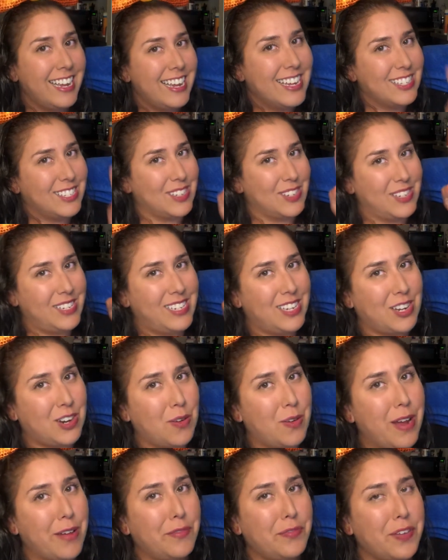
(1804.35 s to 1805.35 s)
So stick
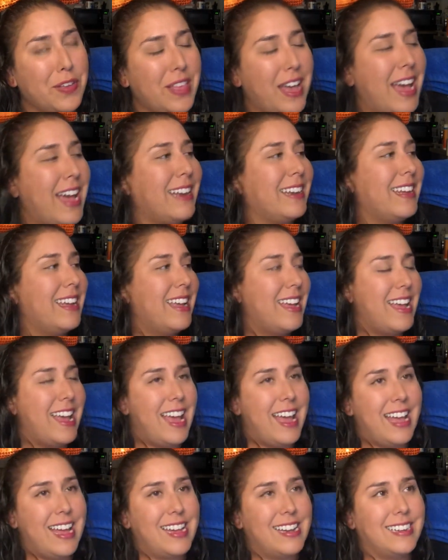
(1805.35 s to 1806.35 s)
around for that,
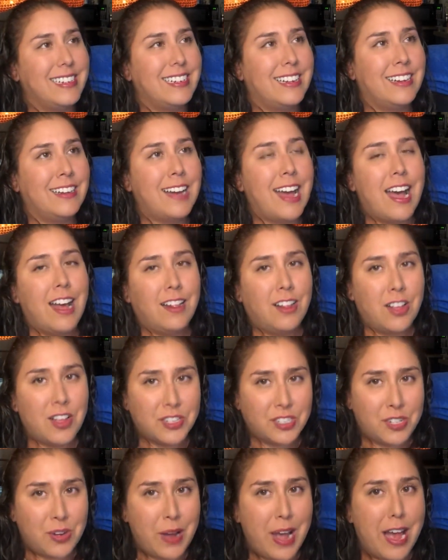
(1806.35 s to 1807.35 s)
and I'll
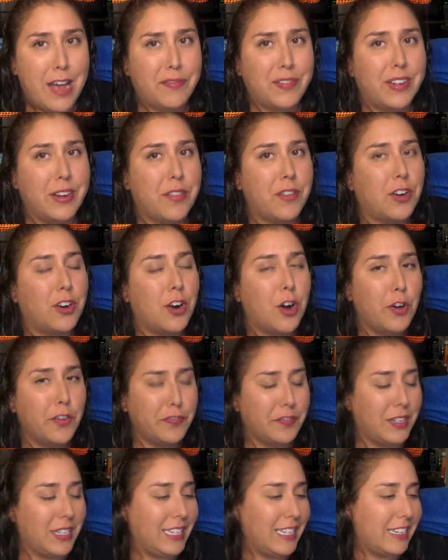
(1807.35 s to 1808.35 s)
also have
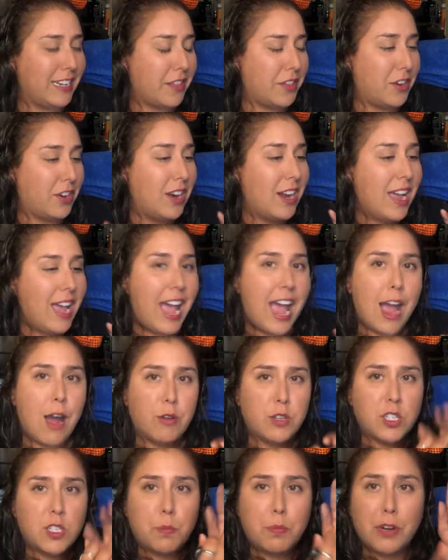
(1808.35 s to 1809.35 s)
hopefully another
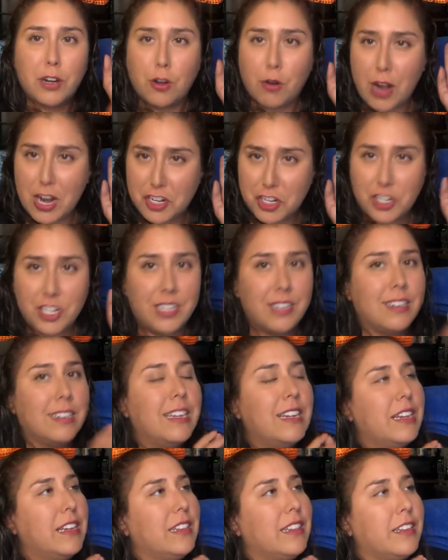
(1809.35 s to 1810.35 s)
house progression
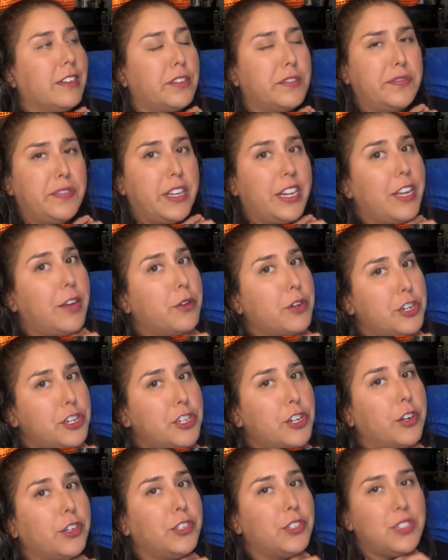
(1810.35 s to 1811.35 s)
little video to
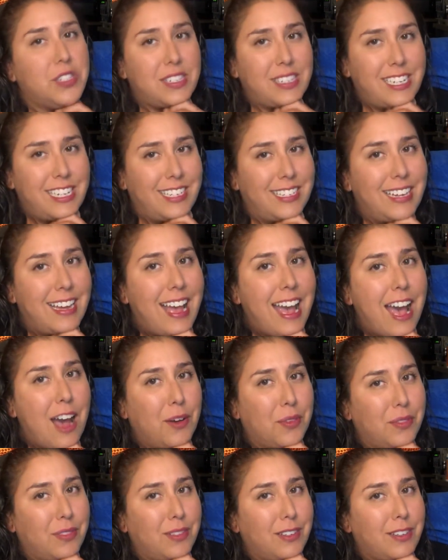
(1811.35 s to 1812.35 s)
show you, see
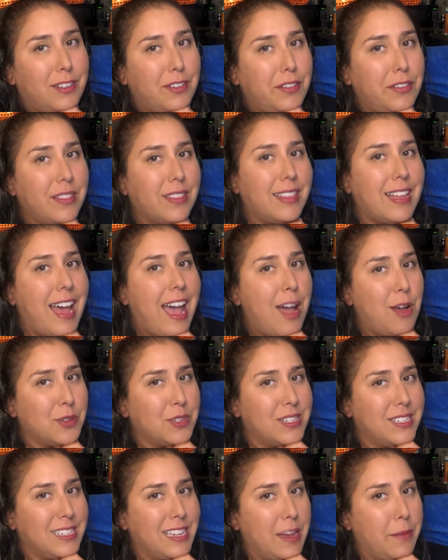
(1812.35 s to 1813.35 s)
how the house
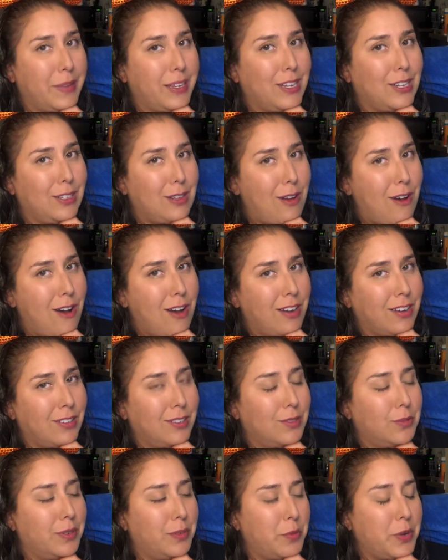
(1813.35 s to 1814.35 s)
is coming along
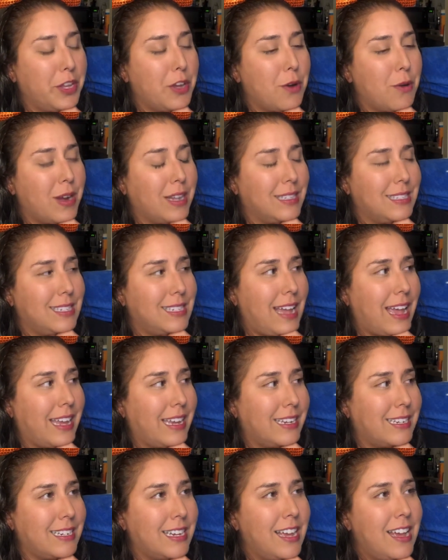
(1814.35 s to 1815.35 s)
when we go on
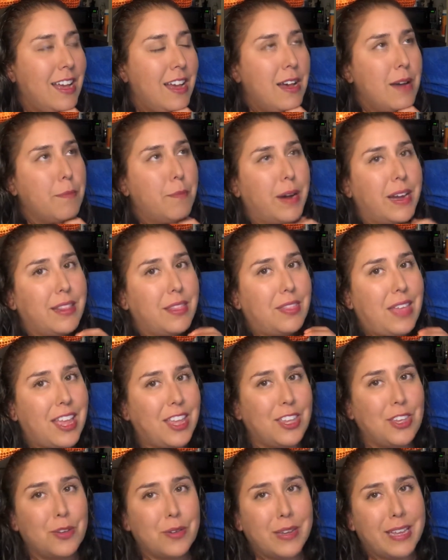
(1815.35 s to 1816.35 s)
site. But
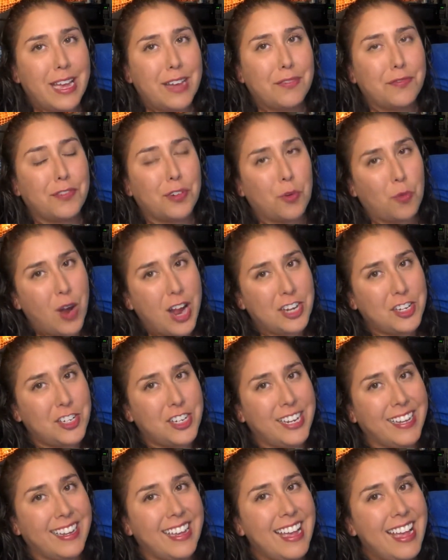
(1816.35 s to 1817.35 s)
thank you again for
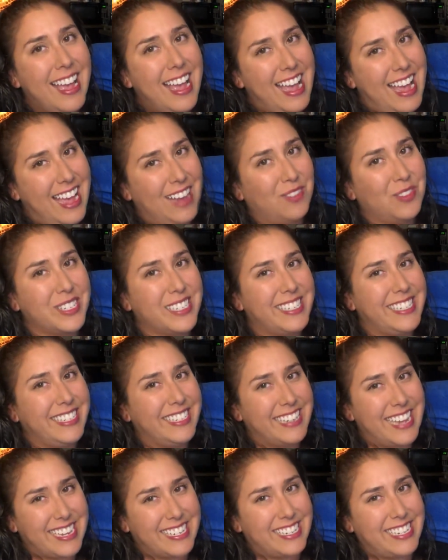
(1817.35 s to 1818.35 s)
watching, and we'll see you
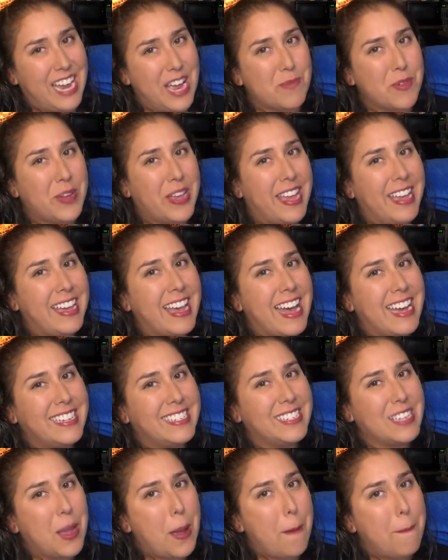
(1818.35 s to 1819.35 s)
next time. Okay,
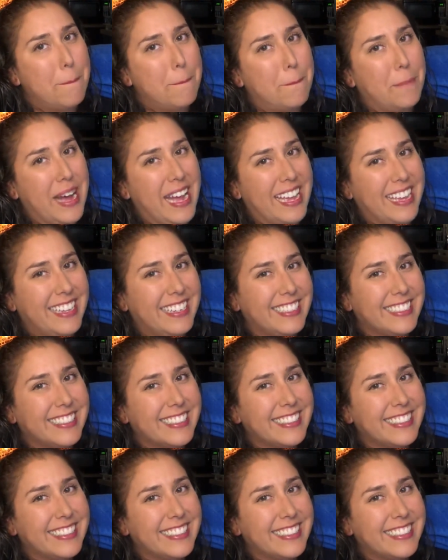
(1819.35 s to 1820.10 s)
guys? Bye.